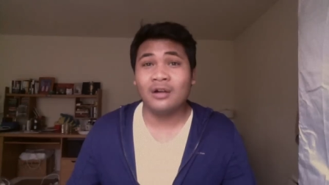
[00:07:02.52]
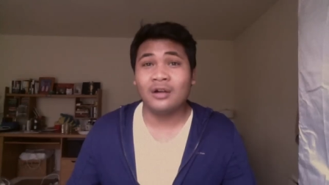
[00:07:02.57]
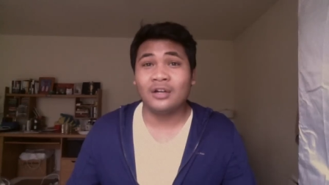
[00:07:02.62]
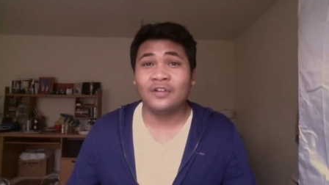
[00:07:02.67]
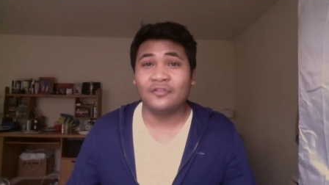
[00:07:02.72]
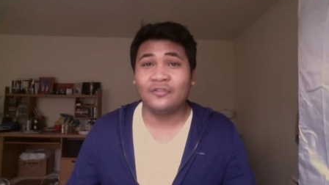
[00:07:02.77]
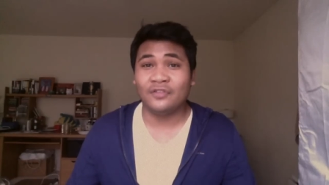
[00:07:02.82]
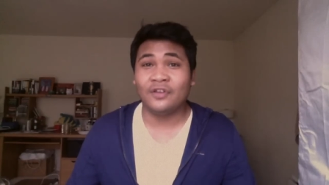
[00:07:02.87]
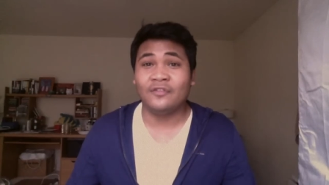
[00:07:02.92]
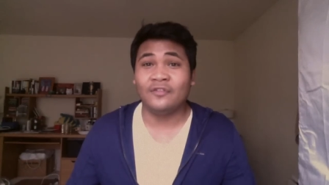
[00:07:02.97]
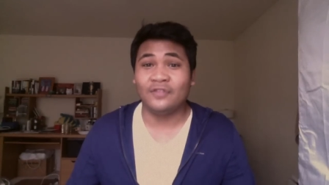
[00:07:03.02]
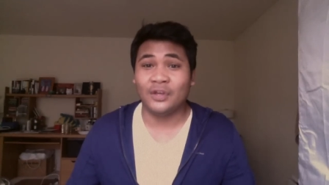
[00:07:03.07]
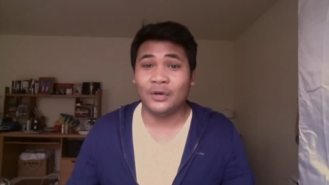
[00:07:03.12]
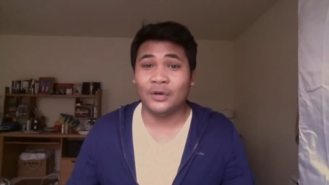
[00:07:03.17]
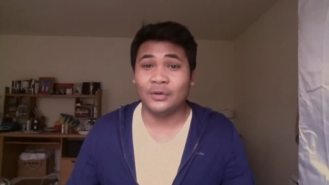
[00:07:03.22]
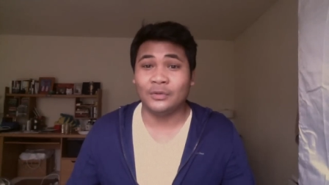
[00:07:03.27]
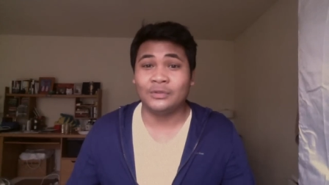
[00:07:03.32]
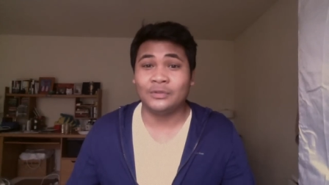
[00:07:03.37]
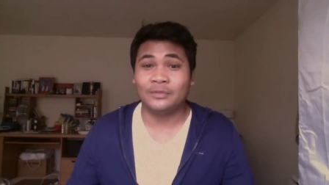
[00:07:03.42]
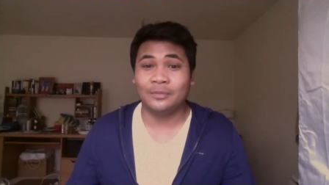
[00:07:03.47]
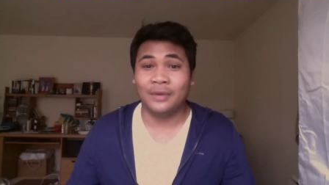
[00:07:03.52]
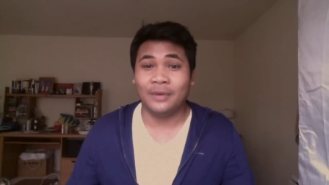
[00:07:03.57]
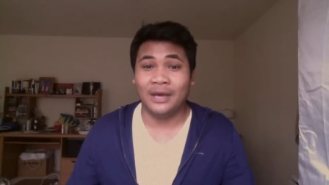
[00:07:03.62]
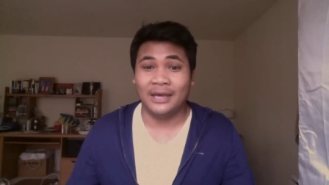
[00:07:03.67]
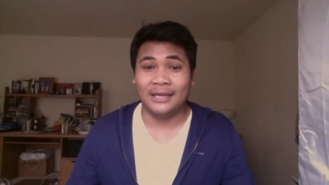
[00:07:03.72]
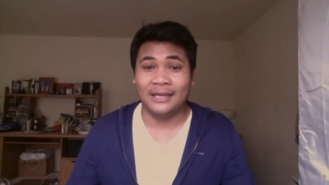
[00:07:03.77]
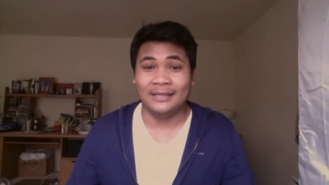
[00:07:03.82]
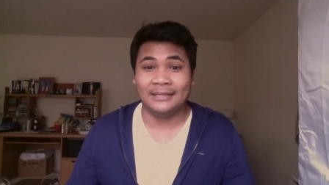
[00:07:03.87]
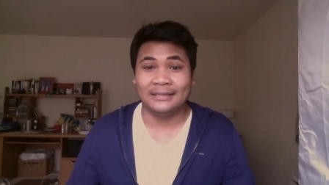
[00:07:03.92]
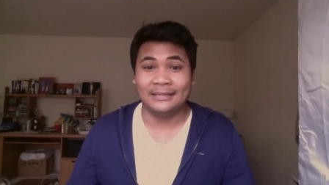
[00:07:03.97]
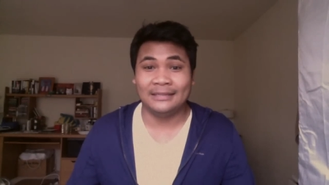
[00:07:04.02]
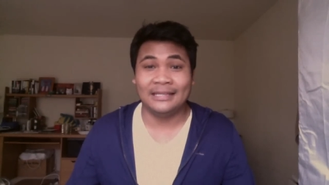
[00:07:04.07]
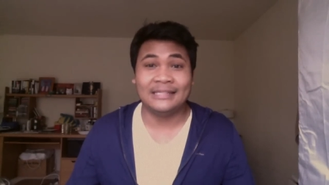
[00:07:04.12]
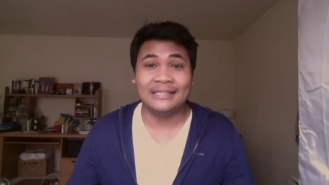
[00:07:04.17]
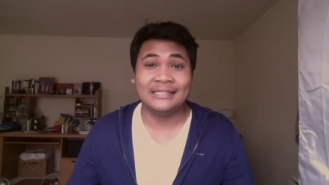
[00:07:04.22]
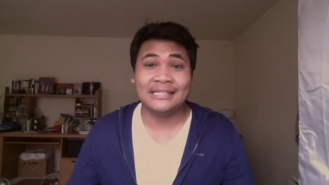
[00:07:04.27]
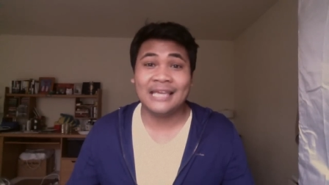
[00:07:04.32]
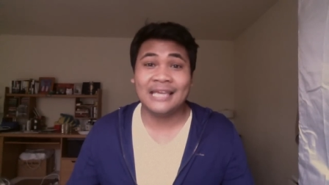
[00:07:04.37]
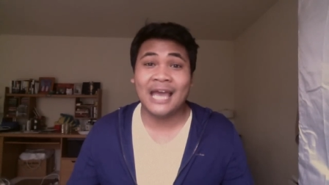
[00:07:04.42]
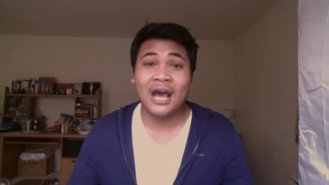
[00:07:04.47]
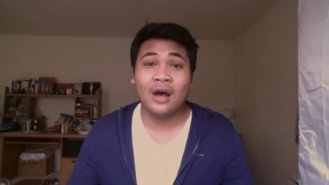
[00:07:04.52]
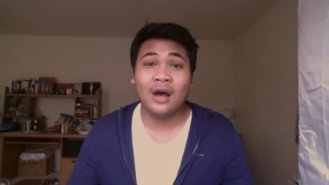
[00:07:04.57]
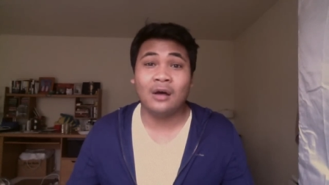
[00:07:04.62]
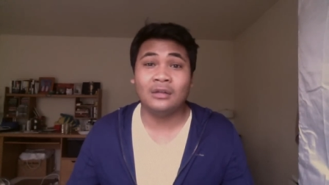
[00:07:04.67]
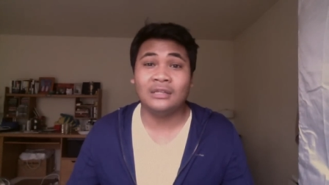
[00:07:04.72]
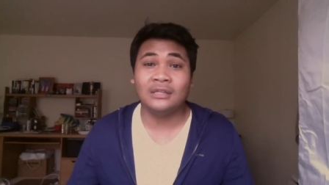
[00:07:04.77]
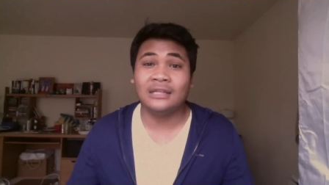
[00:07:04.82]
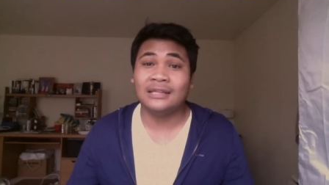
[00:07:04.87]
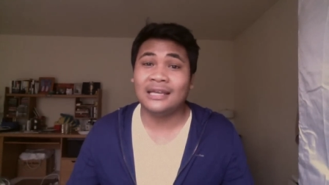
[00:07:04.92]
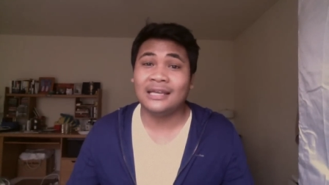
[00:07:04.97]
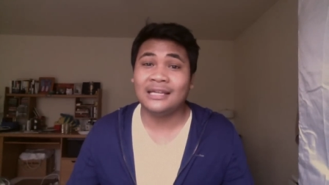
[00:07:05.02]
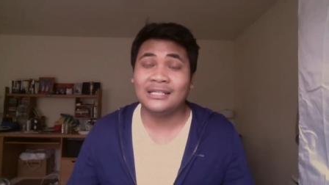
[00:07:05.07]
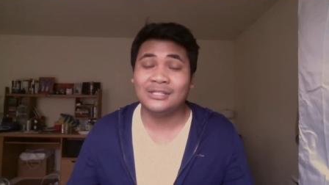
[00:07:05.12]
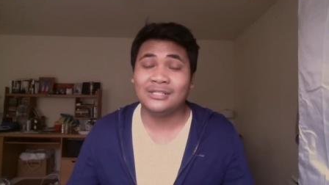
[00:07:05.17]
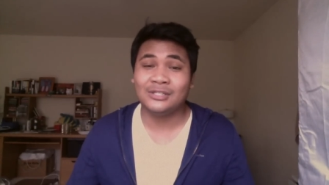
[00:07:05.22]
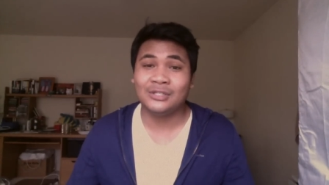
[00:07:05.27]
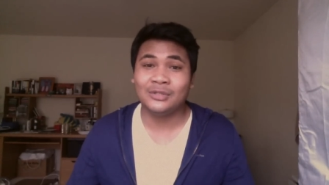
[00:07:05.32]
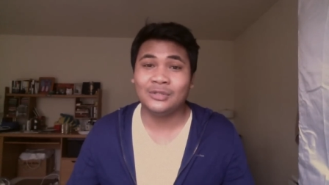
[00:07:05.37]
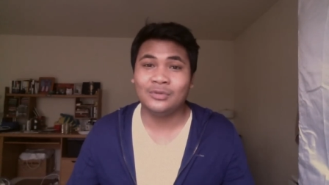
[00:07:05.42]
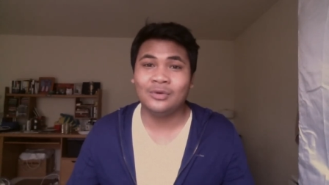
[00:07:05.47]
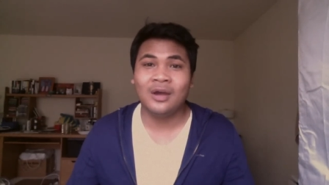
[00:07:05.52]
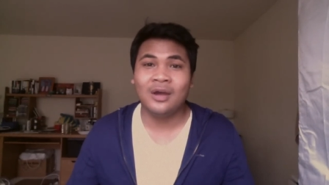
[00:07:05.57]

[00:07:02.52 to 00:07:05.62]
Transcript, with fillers: on a few of those, but let's see how the ladies do.